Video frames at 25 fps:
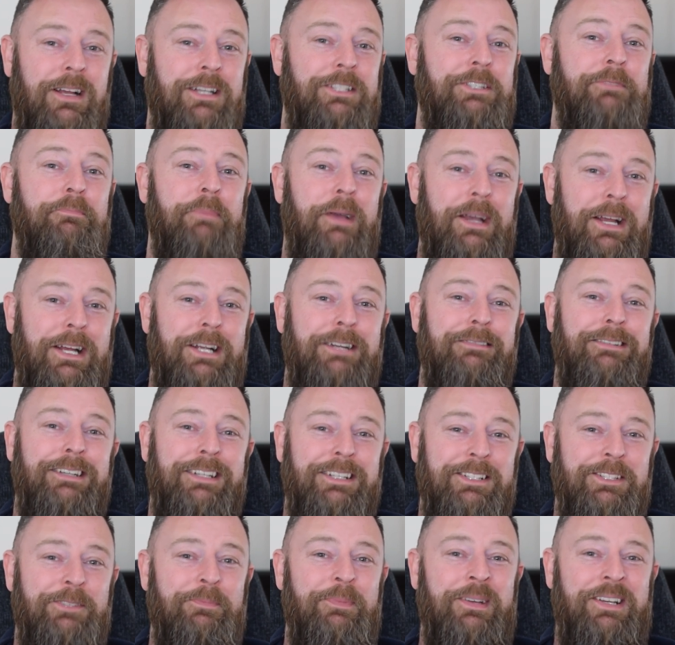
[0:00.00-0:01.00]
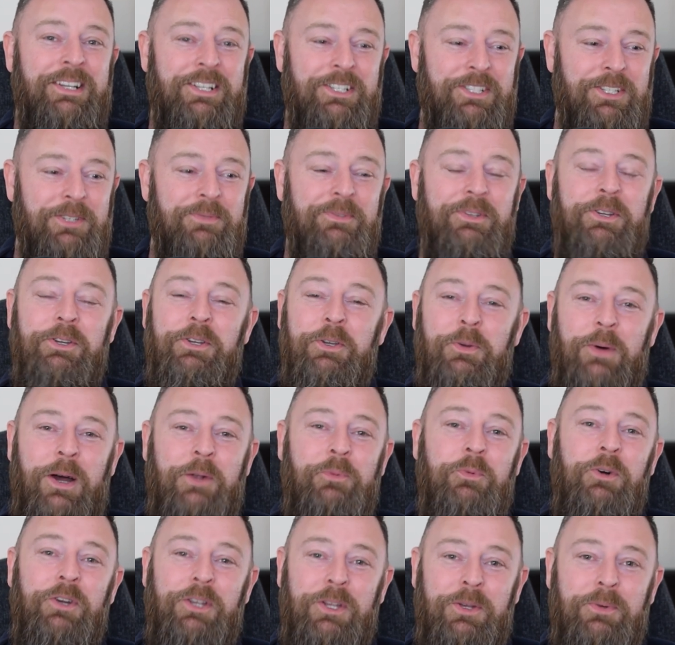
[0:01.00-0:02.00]
experience because you knew you
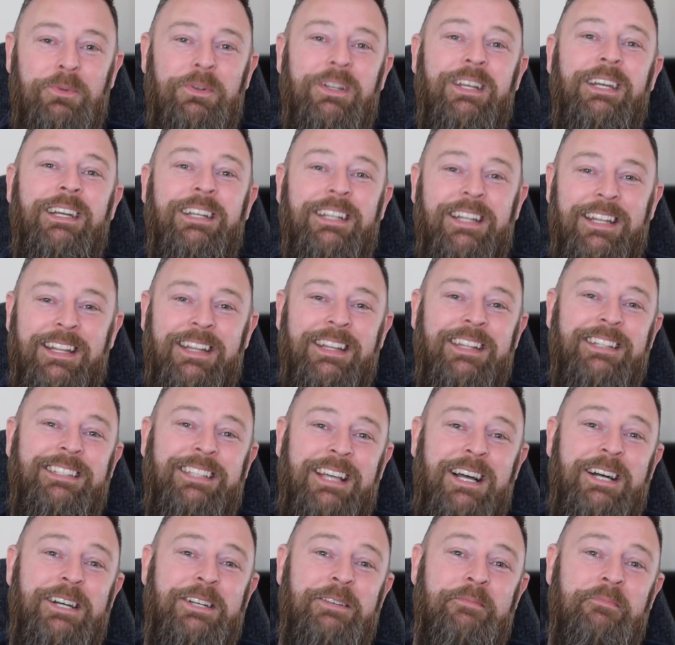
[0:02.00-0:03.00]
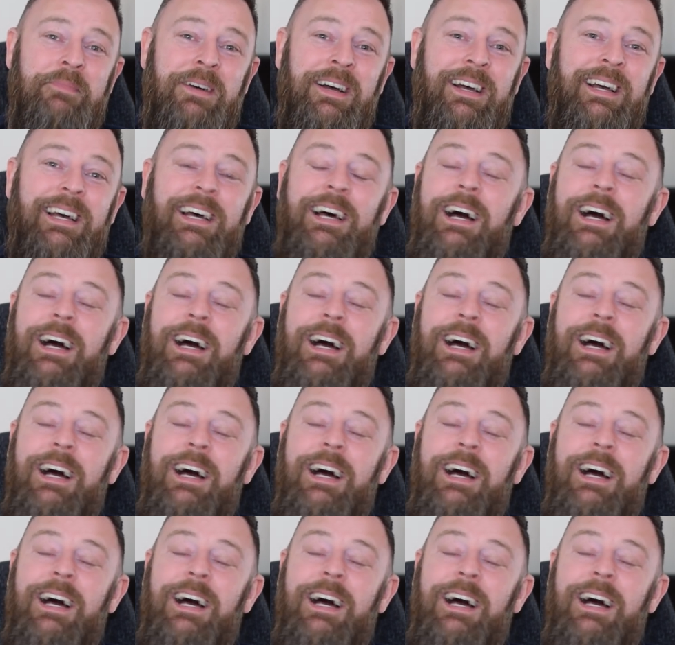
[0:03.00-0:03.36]
had what you needed at the time.